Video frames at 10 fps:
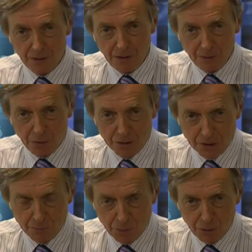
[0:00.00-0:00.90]

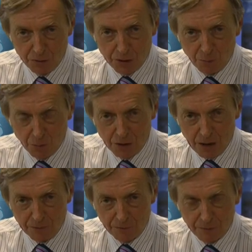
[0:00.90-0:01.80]
President Putin would
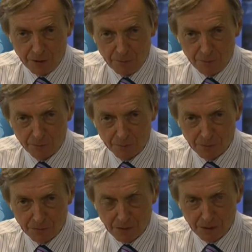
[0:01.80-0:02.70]
have
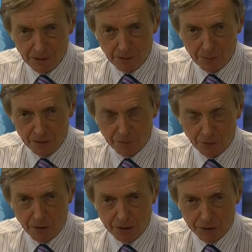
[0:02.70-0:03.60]
a little bit of a
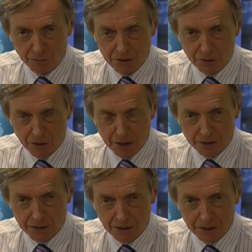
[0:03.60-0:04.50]
greater
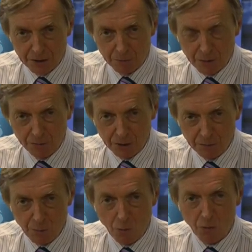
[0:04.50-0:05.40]
interest in
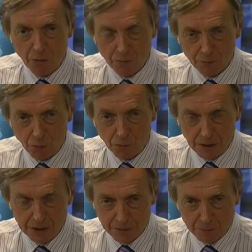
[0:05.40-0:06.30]
exposing more, or
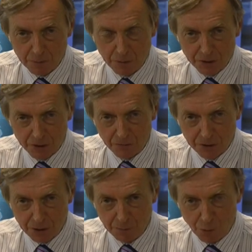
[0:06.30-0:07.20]
at least
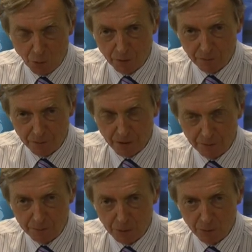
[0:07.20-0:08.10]
publicizing more of
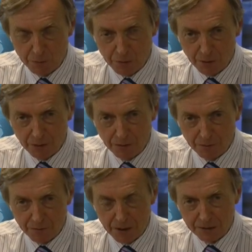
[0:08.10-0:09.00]
Bilderberg and the
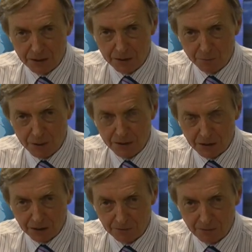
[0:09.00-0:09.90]
fact it's
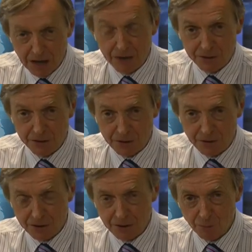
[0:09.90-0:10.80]
meeting and
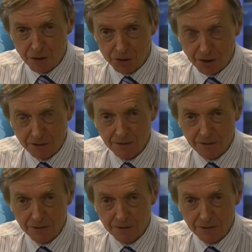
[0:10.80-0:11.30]
discussing Russia.